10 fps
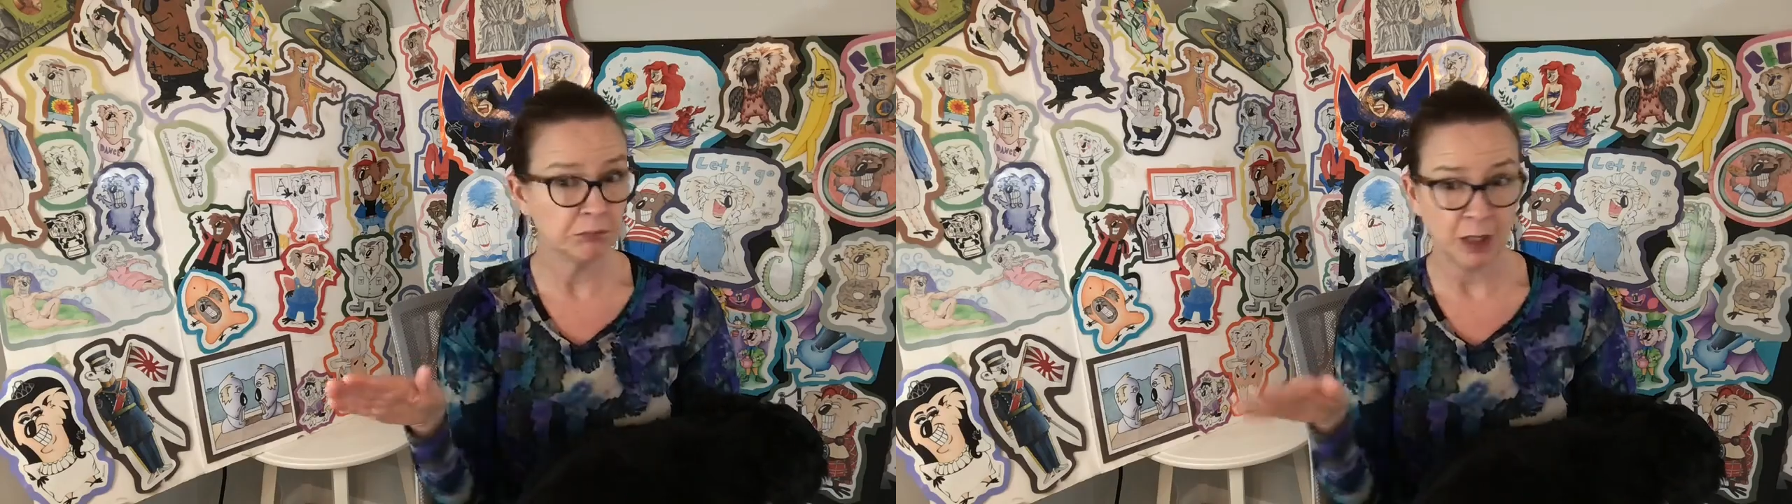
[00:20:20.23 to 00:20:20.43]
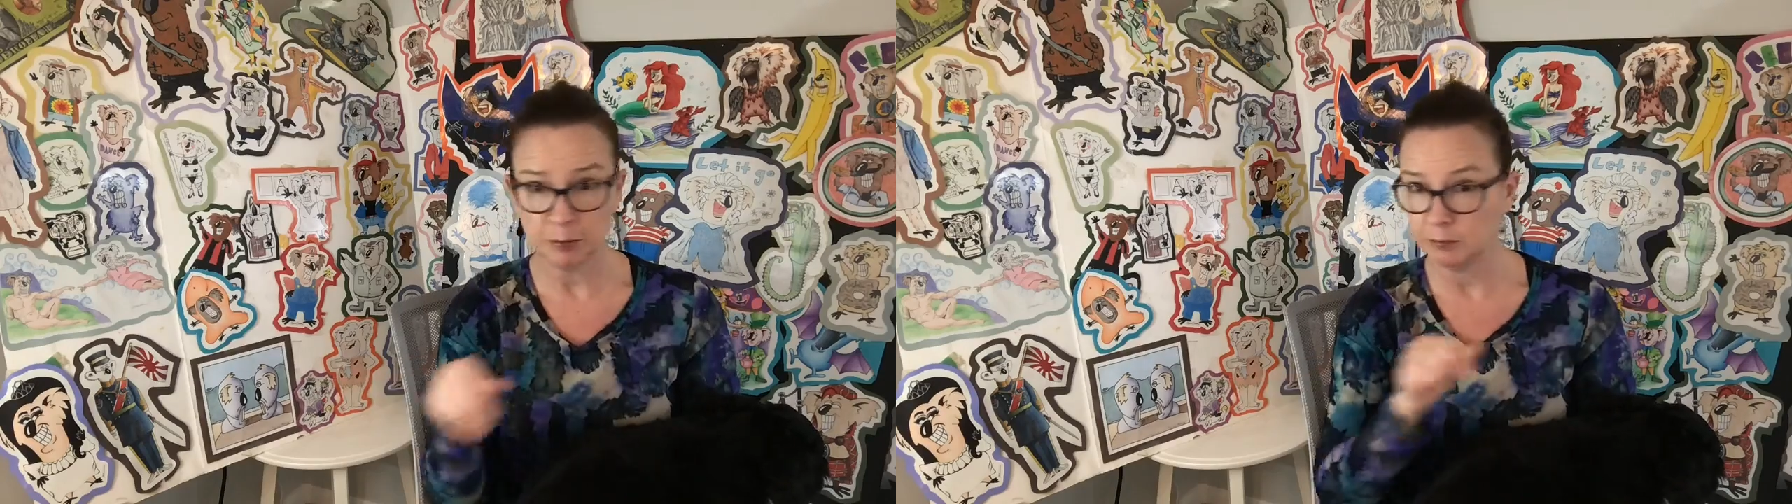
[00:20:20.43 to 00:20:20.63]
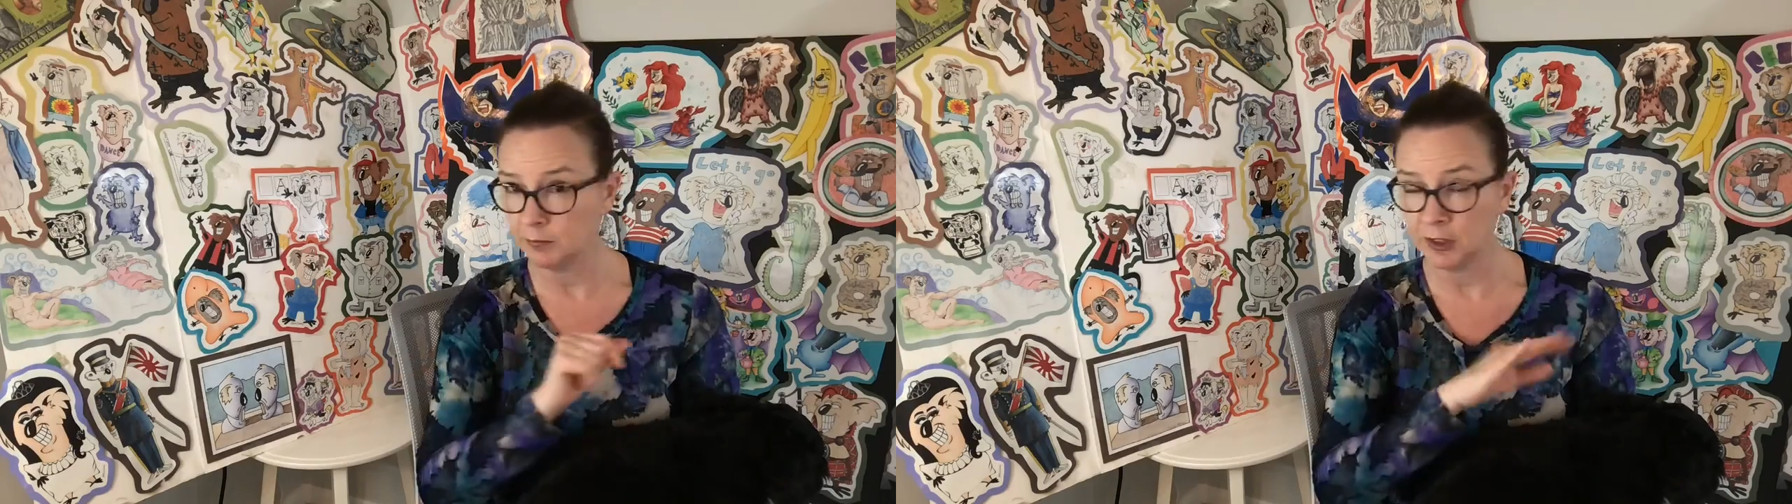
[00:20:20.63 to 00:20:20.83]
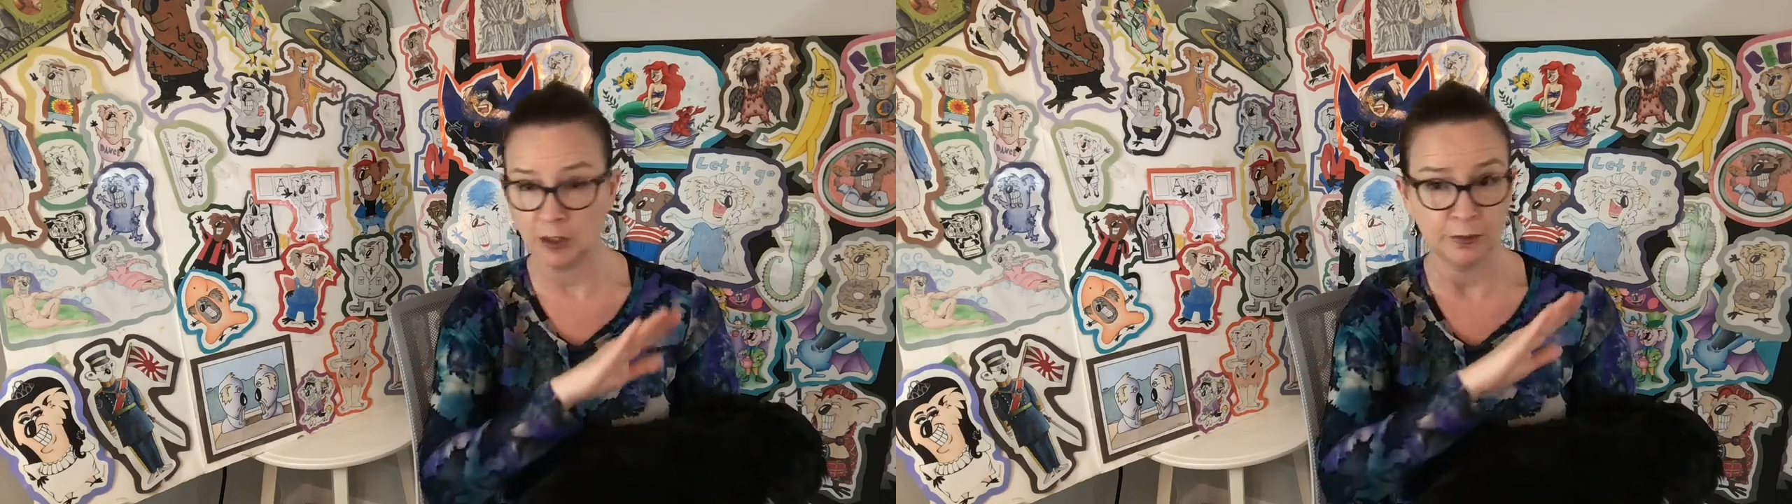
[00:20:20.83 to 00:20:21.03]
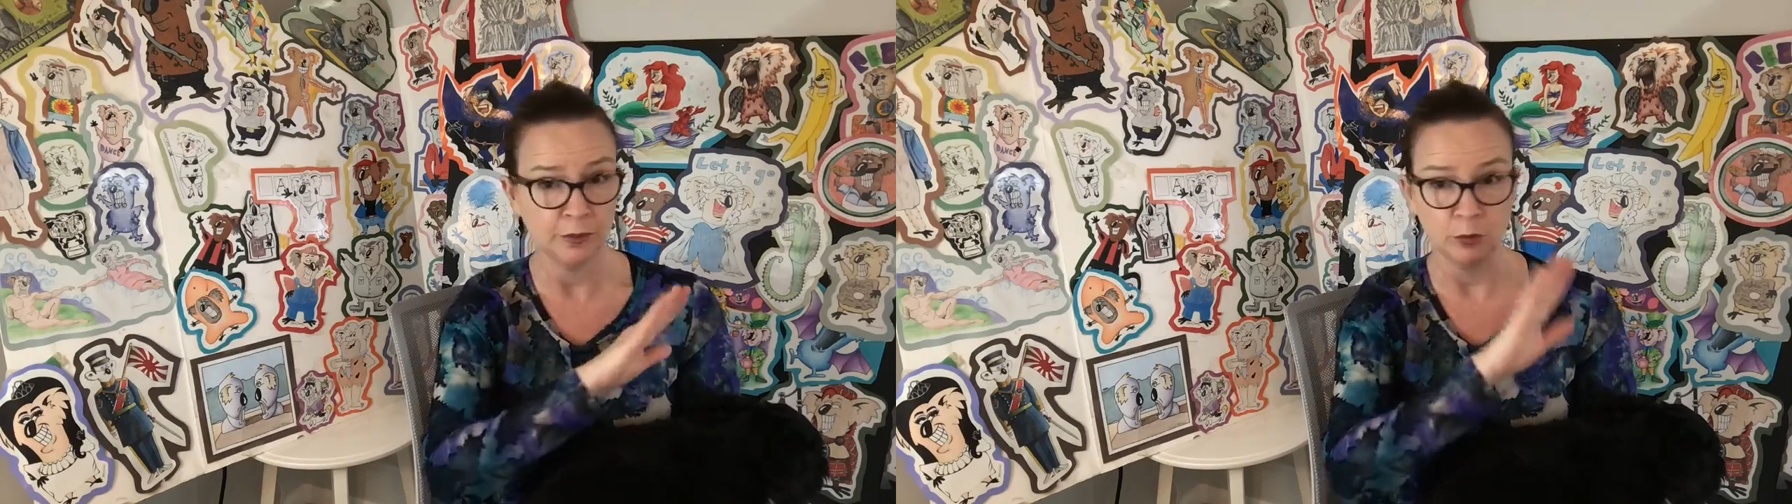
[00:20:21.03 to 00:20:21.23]
about,
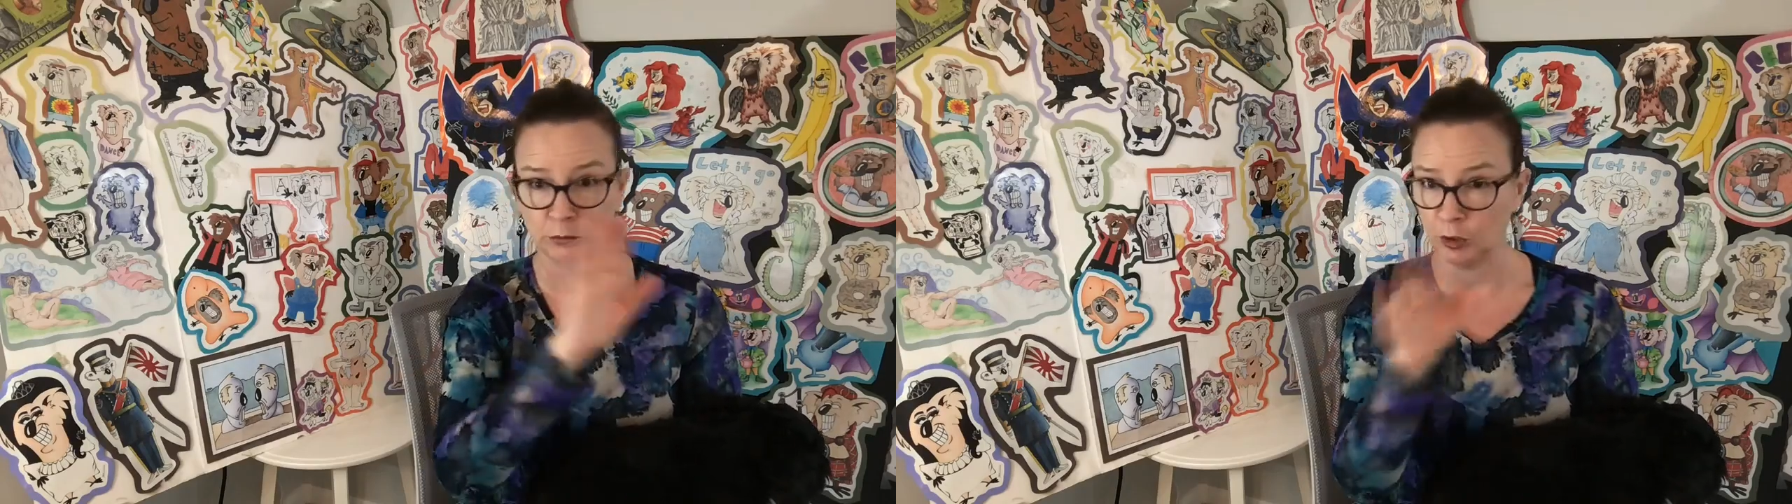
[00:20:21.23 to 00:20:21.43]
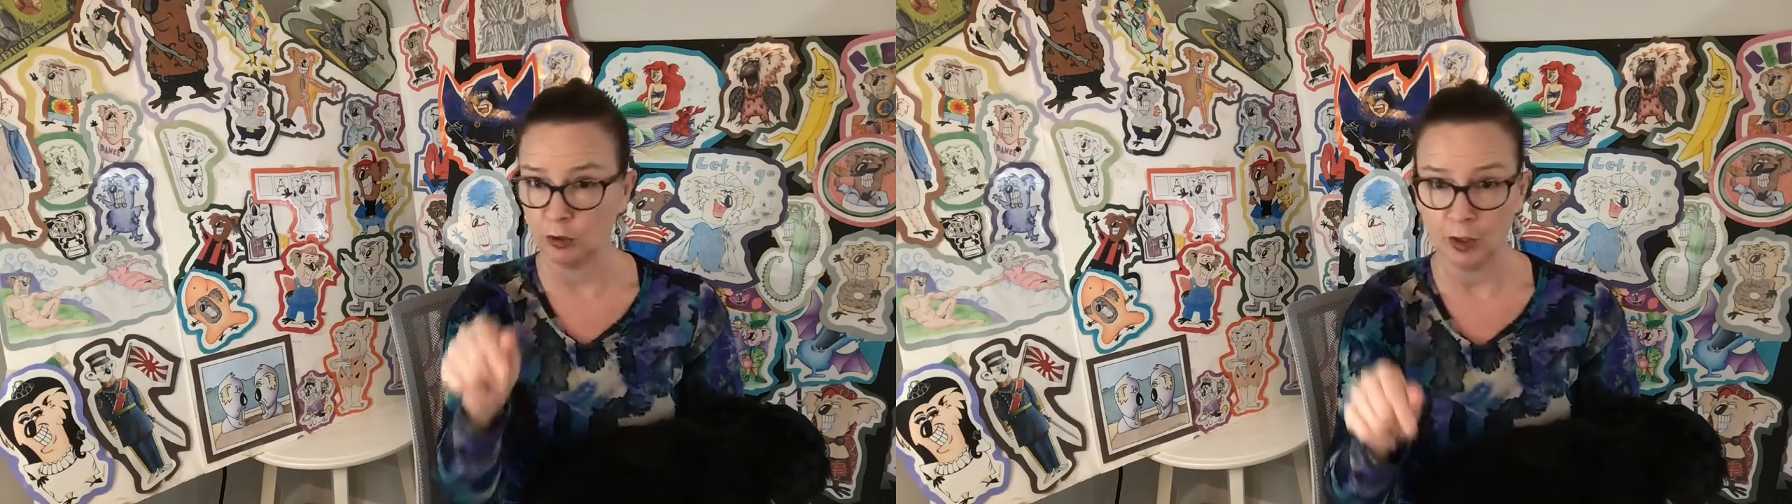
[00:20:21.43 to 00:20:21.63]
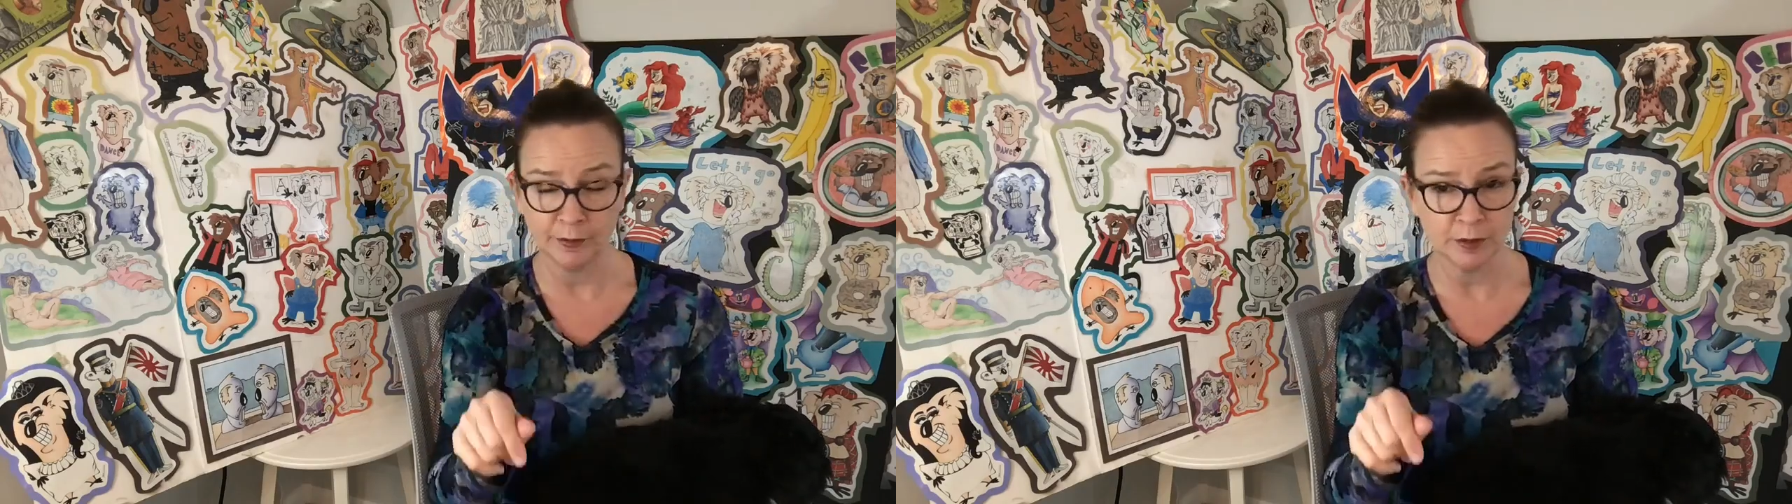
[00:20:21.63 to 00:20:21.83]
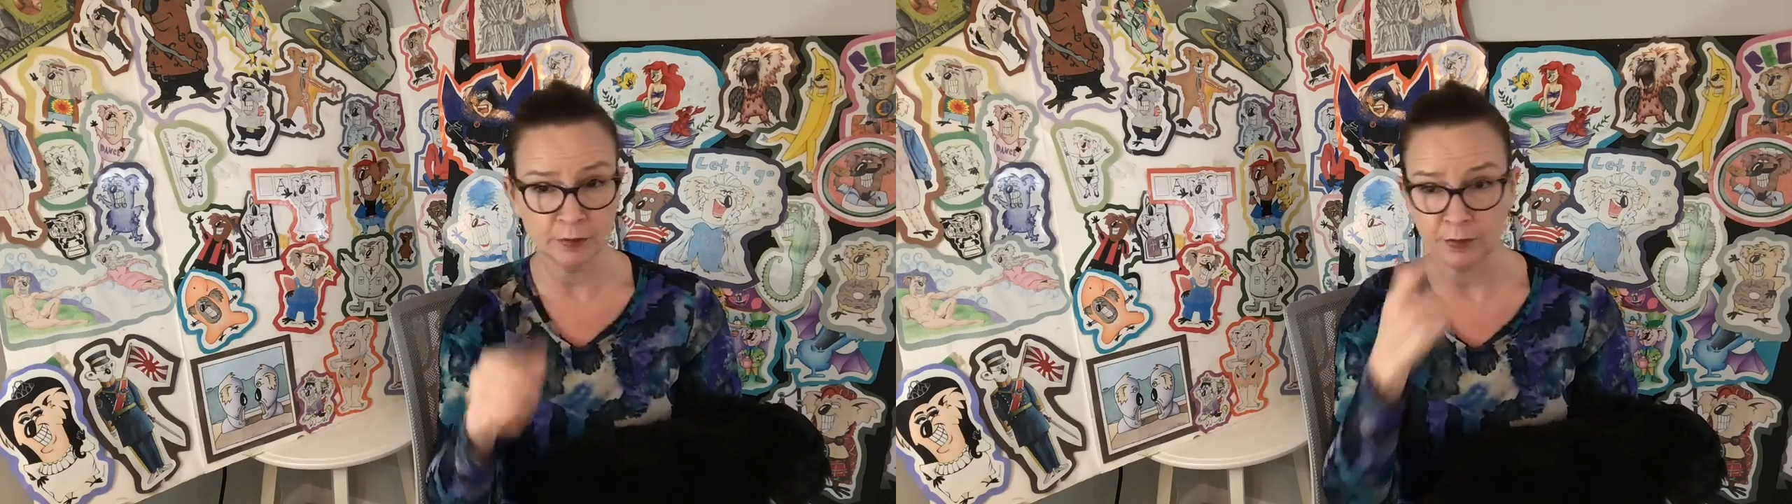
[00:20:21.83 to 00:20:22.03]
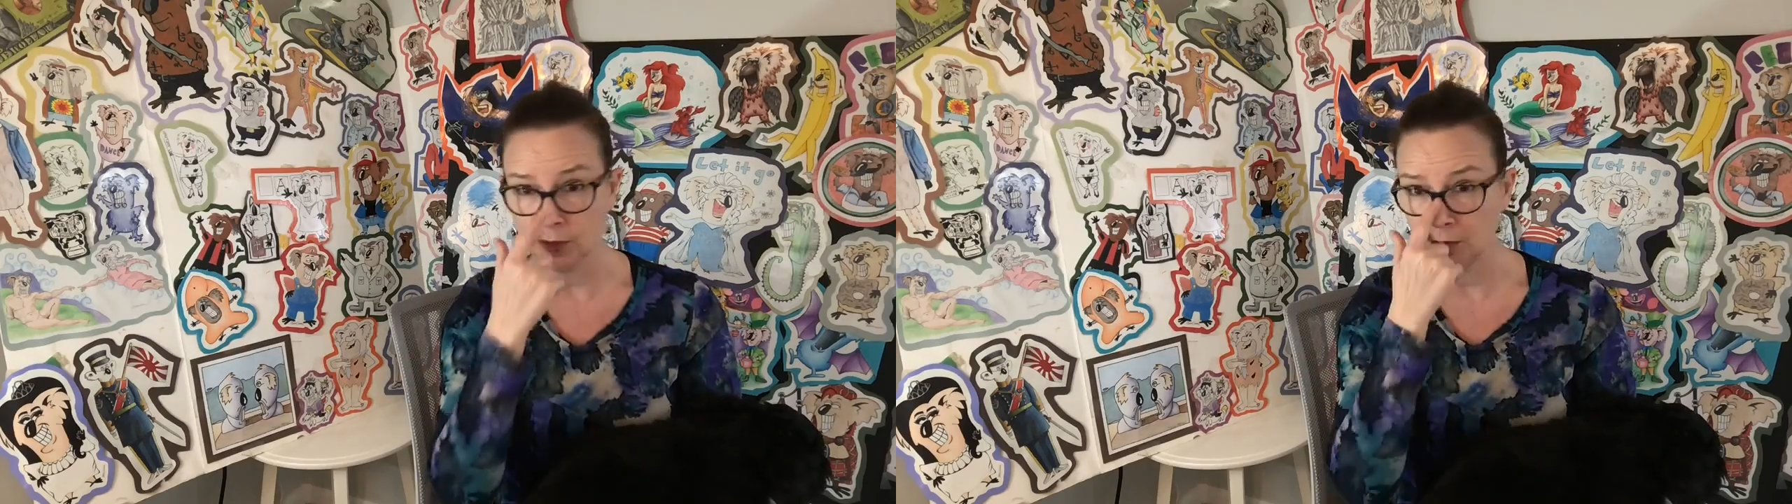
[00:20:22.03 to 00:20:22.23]
if you're on
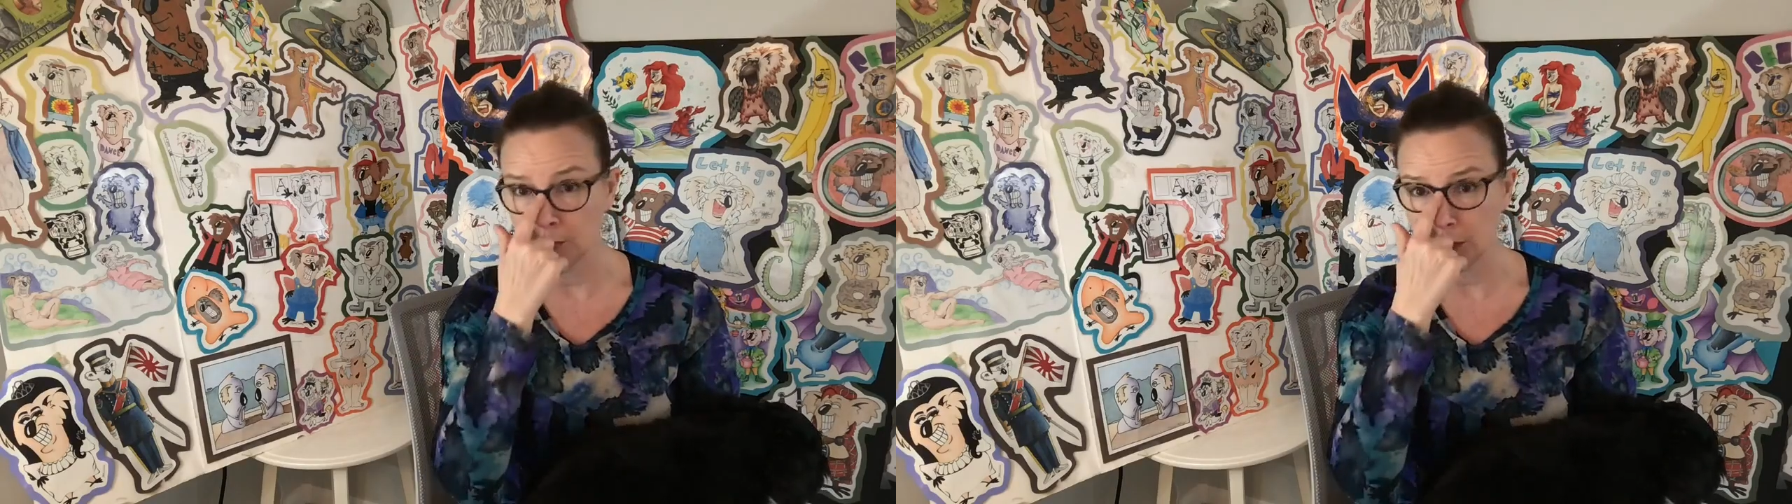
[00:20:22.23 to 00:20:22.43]
the